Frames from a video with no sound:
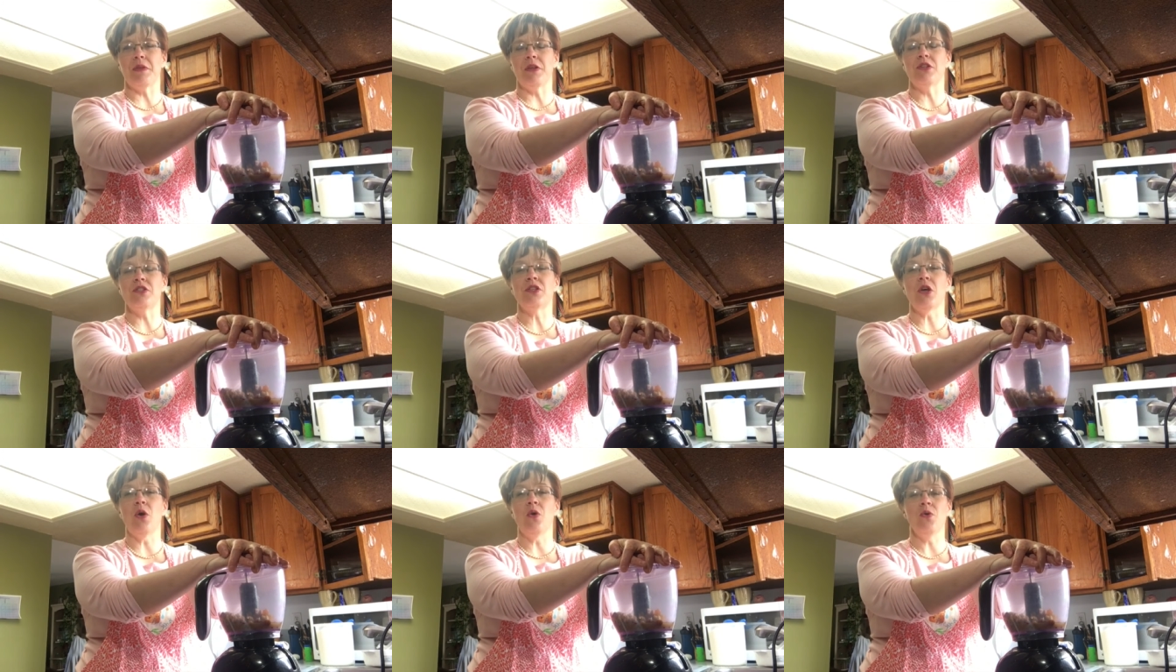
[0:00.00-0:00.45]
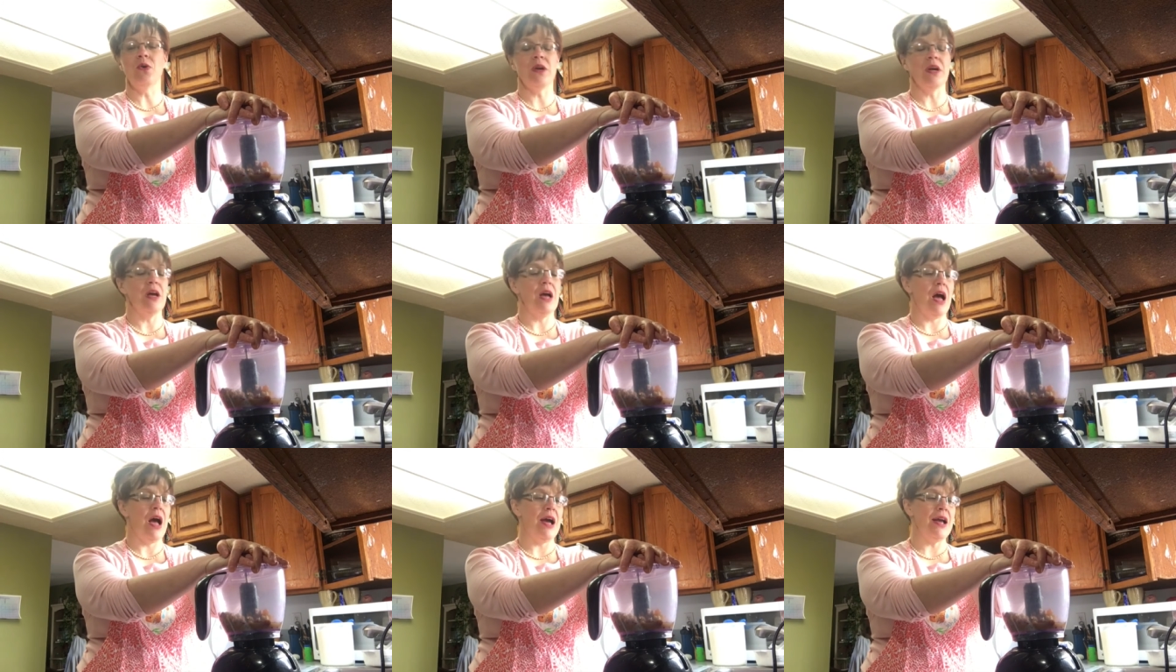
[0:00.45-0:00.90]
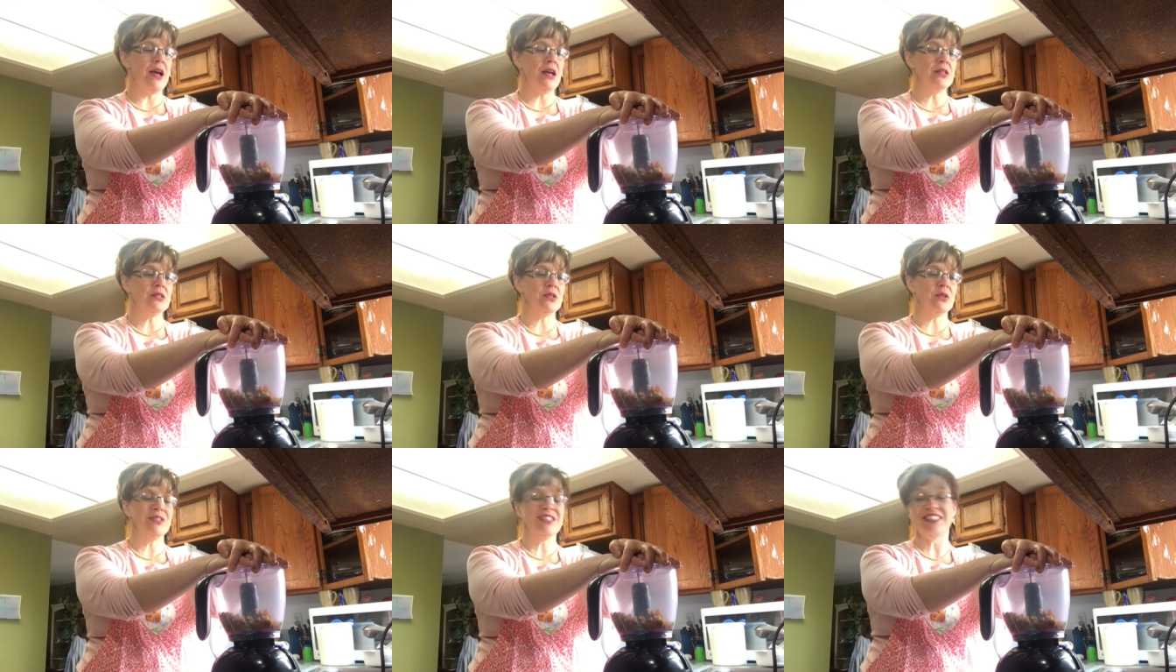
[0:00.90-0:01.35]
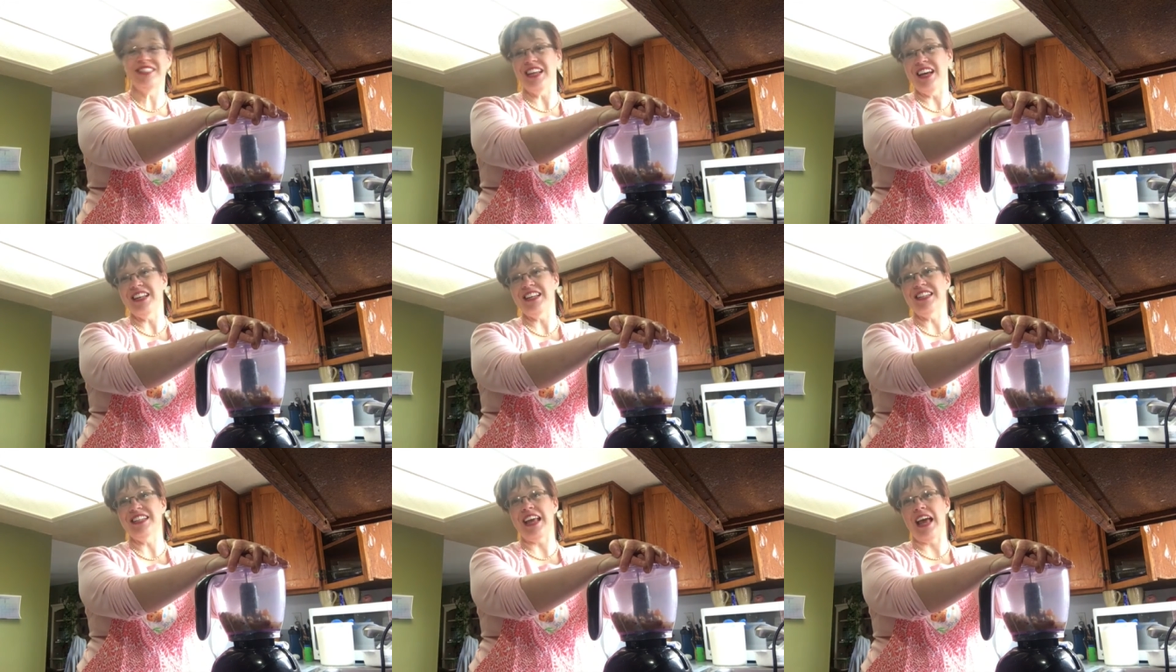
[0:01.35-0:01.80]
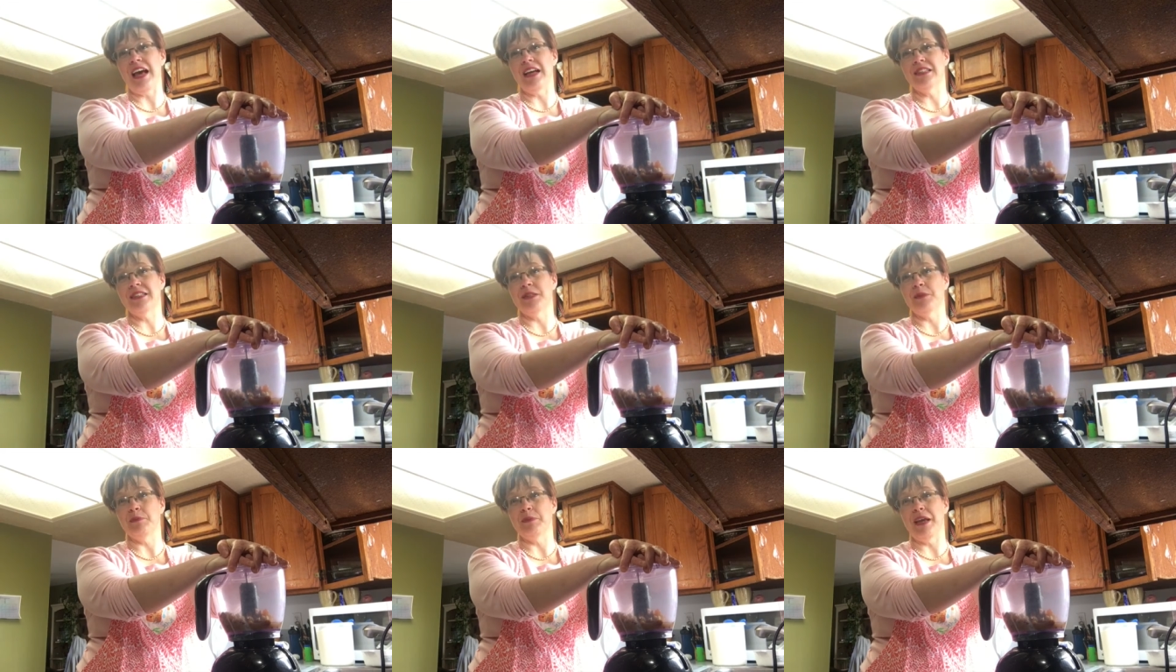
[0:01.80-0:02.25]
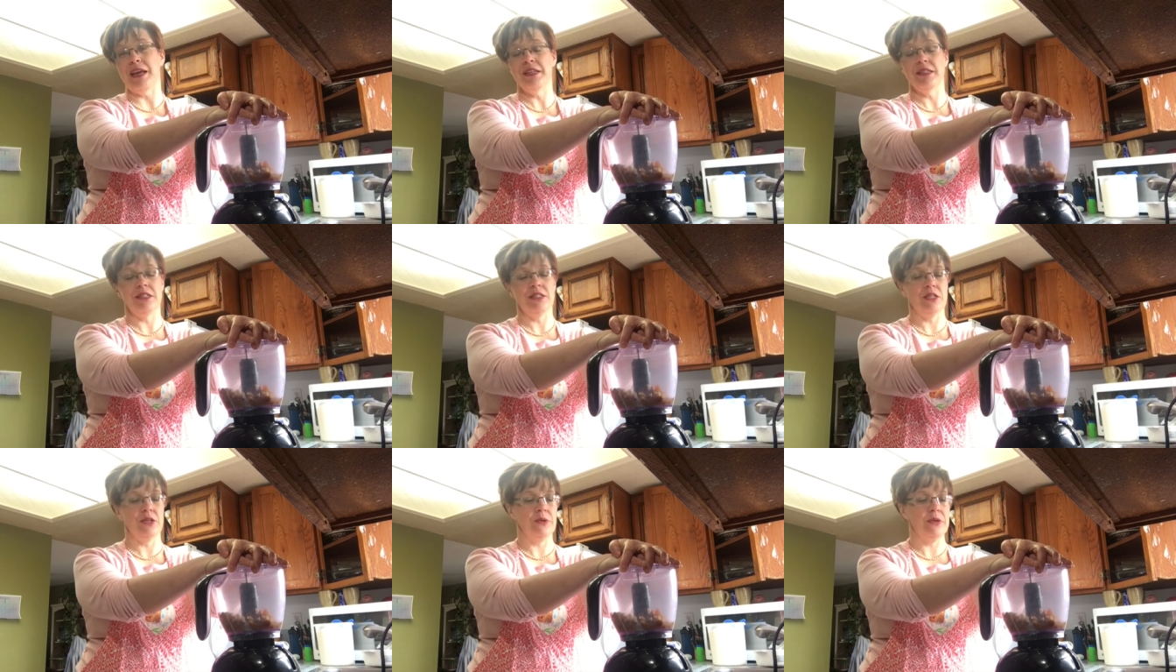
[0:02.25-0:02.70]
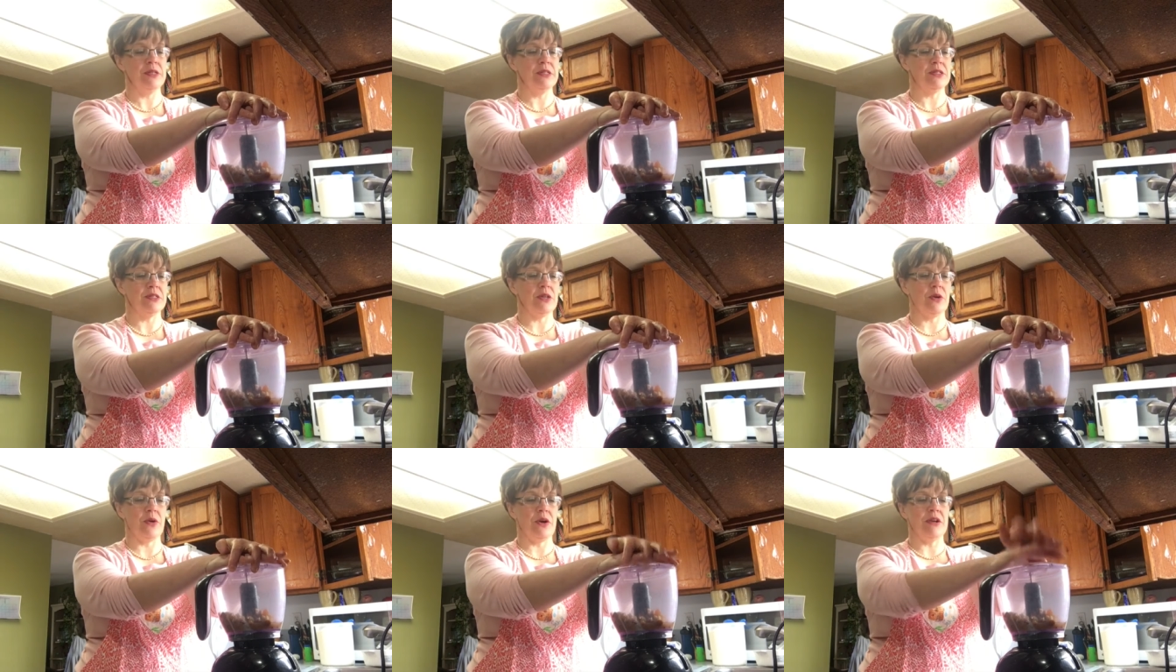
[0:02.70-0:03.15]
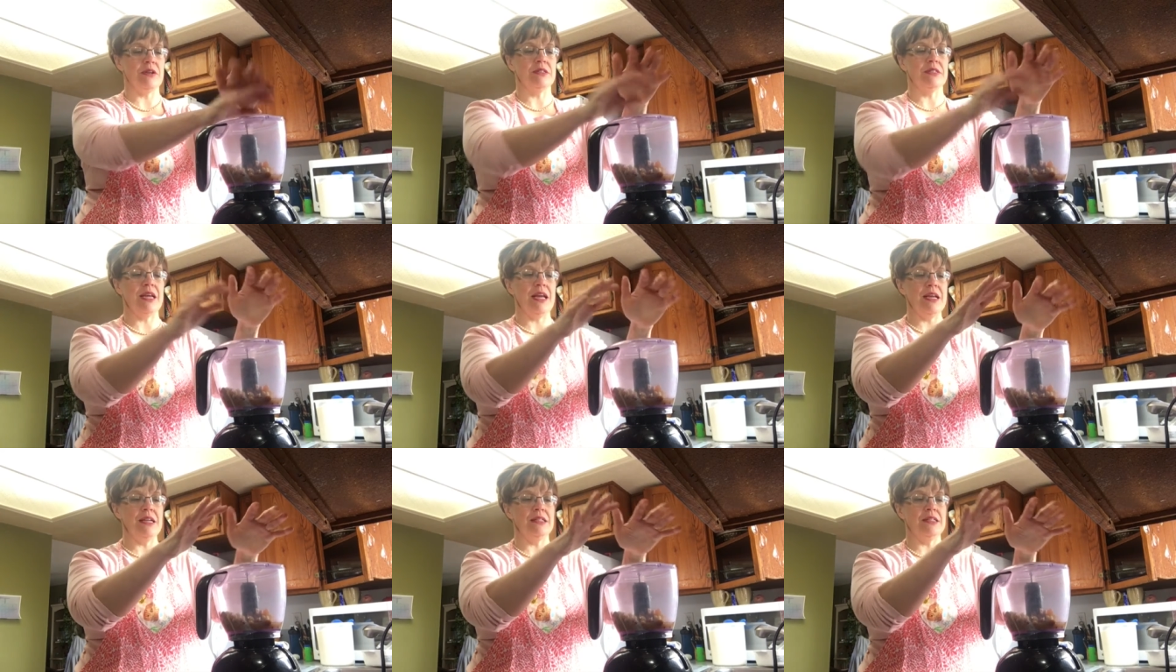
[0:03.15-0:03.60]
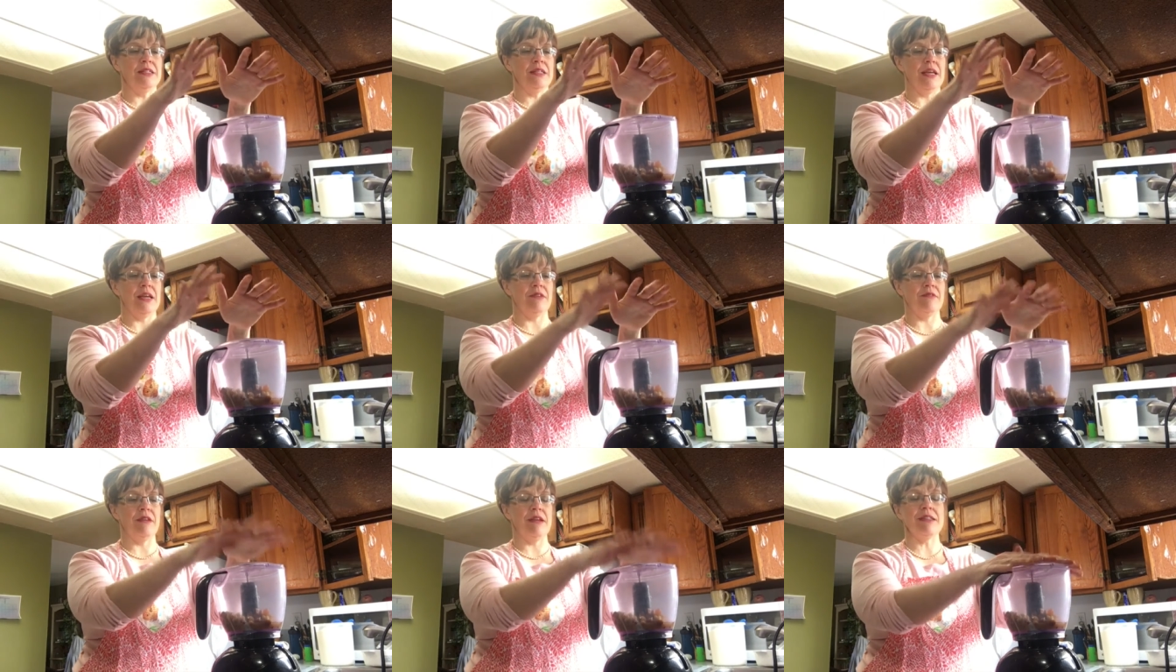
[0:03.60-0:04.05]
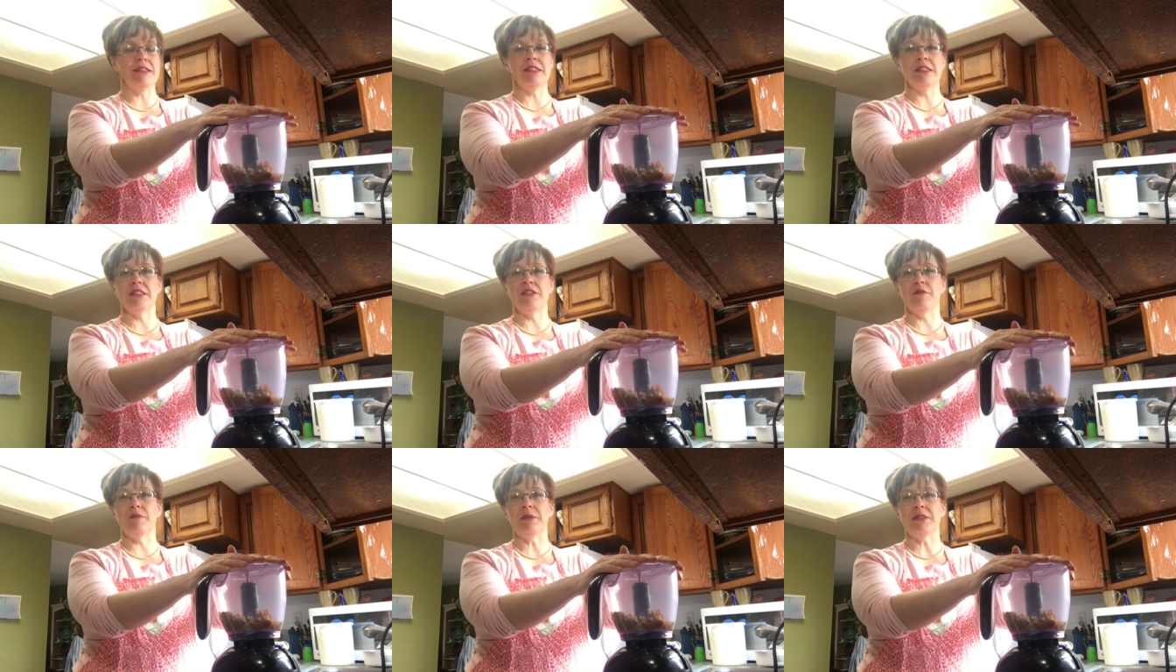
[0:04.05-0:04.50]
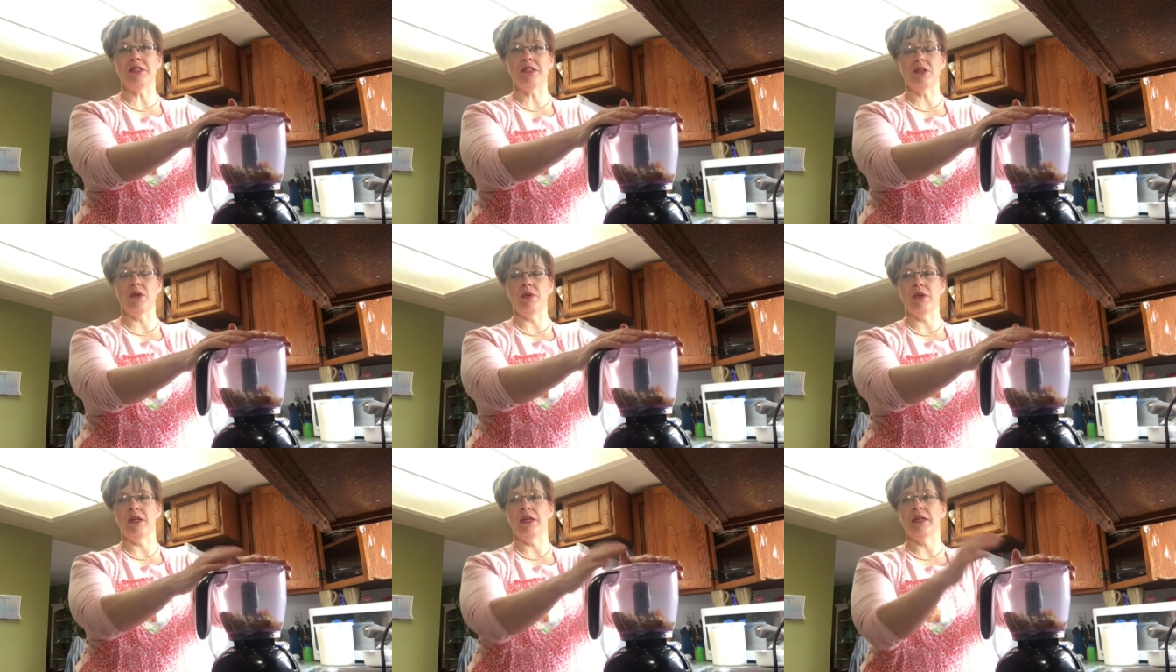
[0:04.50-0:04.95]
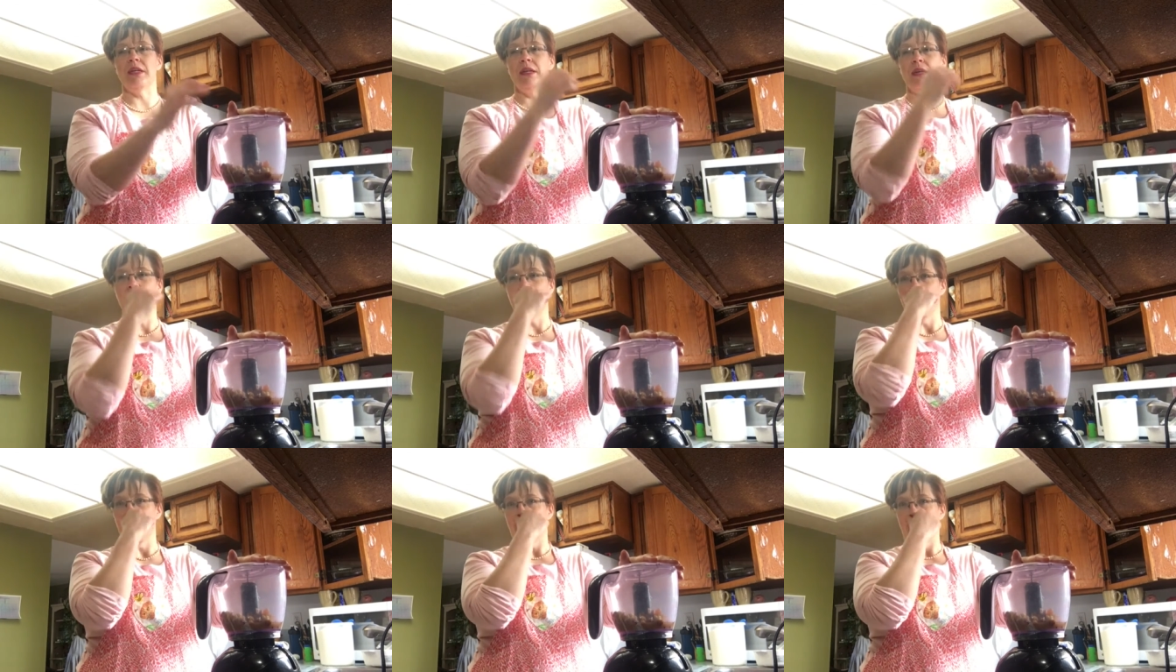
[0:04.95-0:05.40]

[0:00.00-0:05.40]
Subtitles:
soak. I also decided to add some dates to it, so our dates and raisins have been soaking